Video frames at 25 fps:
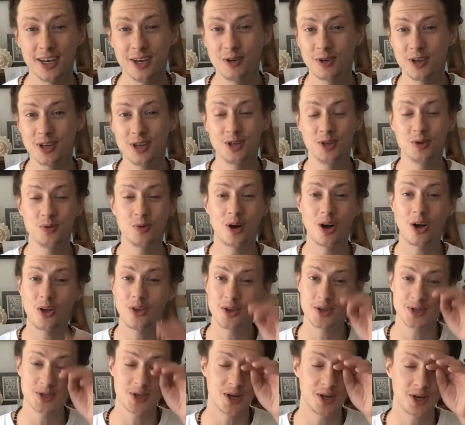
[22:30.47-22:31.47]
You could do all
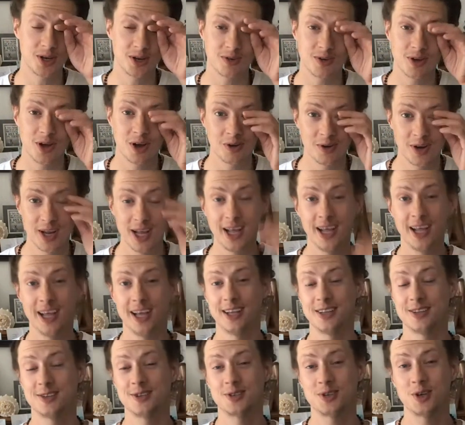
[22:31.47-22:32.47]
this on your own
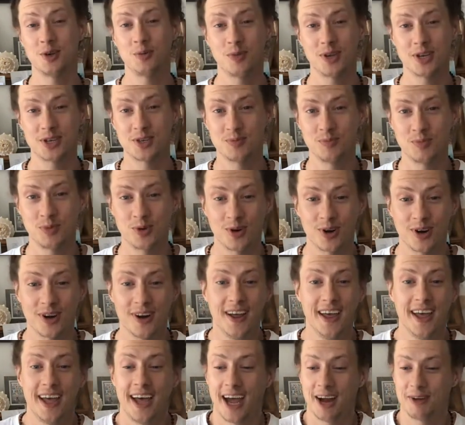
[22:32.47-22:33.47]
and so much
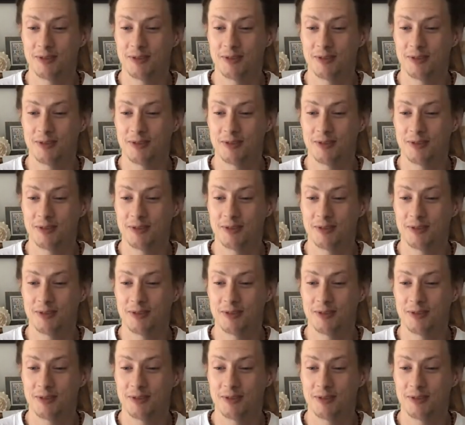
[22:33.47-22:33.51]
more.